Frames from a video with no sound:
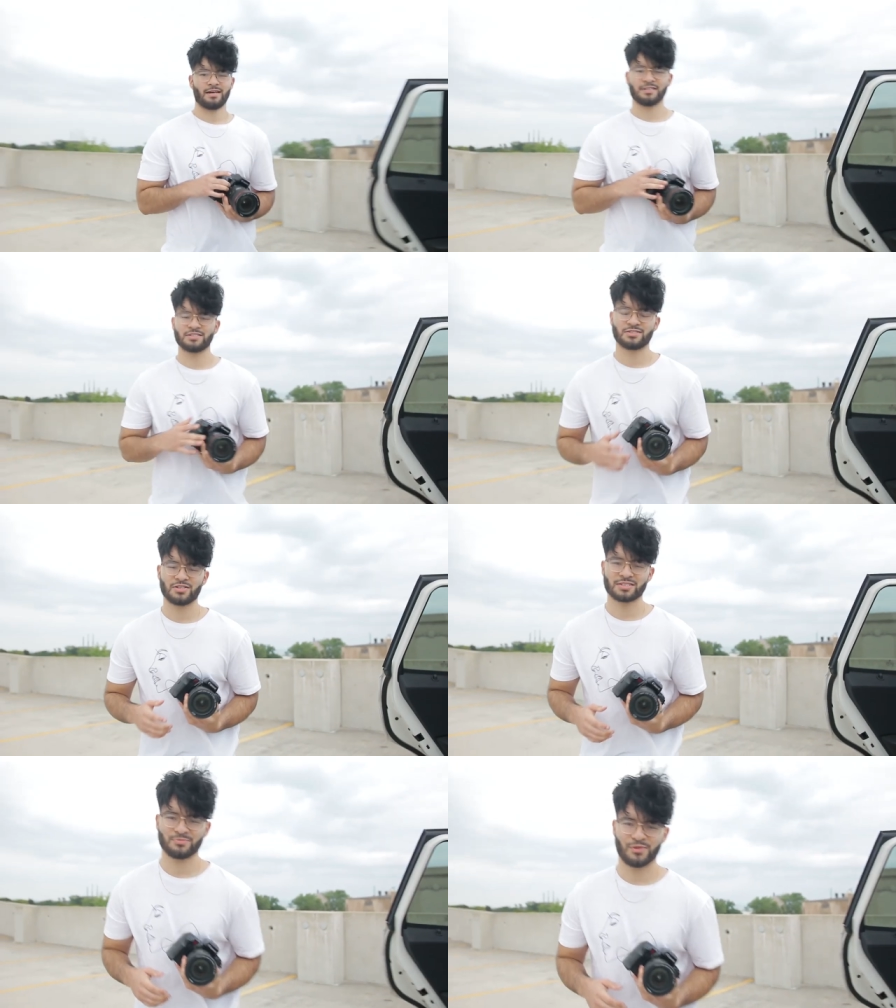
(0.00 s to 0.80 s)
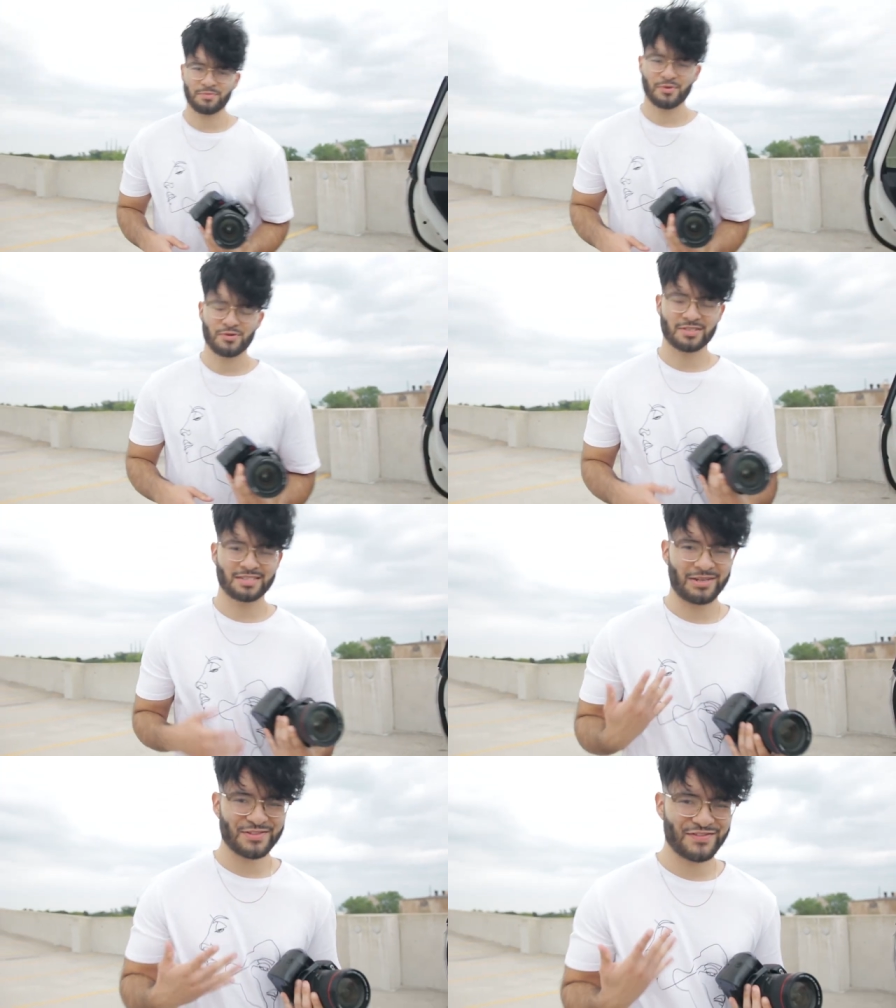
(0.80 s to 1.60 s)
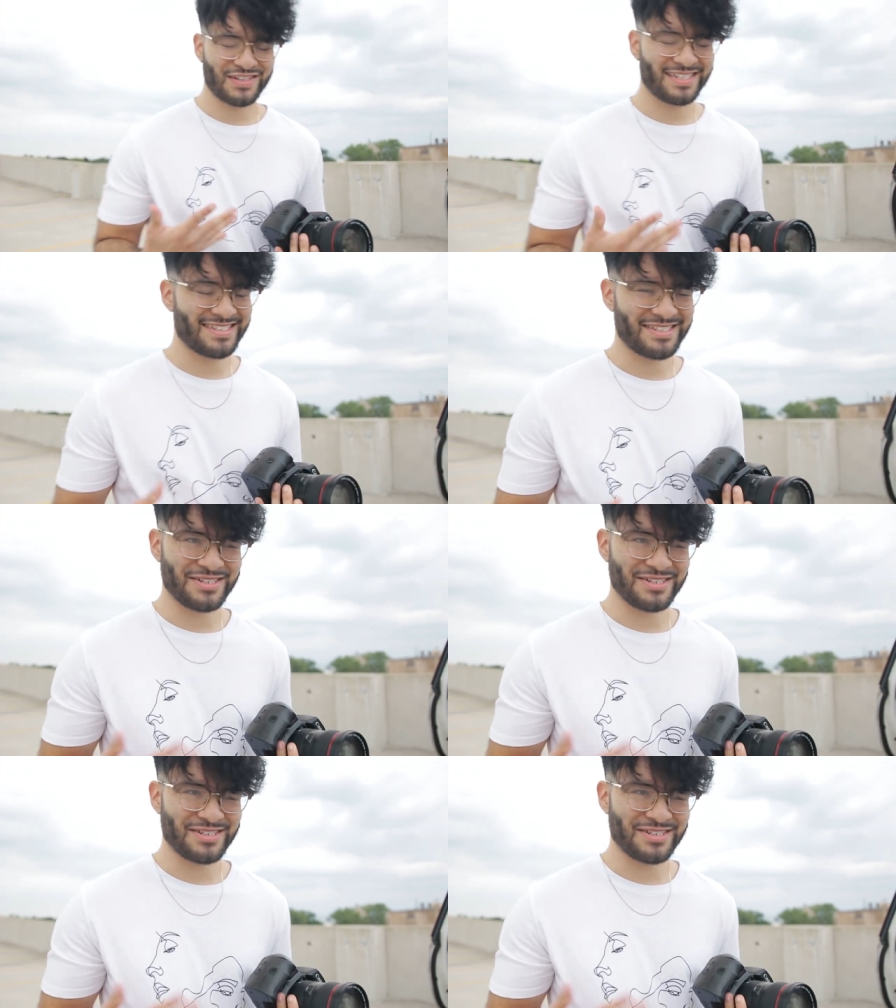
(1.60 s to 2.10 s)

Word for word: I just drank some Red Bull because I was feeling, you